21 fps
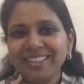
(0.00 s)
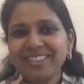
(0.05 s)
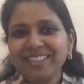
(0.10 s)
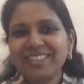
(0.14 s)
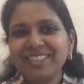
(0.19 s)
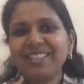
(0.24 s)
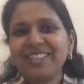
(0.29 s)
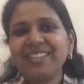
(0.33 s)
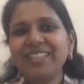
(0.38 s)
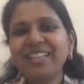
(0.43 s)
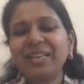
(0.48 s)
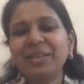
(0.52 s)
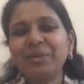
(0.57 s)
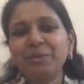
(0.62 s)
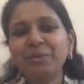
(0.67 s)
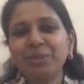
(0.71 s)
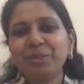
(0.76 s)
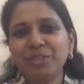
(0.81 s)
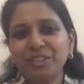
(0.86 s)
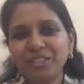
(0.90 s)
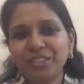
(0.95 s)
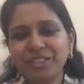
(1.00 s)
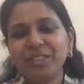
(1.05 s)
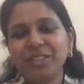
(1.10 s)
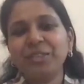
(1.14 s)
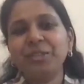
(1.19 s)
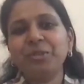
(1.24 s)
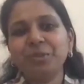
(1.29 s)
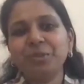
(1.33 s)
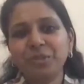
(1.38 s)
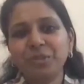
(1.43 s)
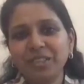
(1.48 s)
This is the language that they are
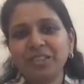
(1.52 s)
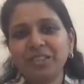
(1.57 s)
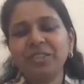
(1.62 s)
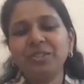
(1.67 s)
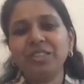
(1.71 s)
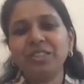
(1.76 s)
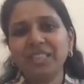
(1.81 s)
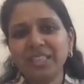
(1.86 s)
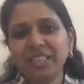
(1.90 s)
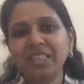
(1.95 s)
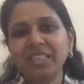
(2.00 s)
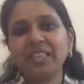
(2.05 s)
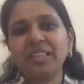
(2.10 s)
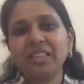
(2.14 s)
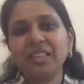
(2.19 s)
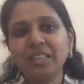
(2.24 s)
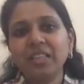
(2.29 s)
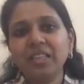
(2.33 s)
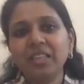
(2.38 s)
using today.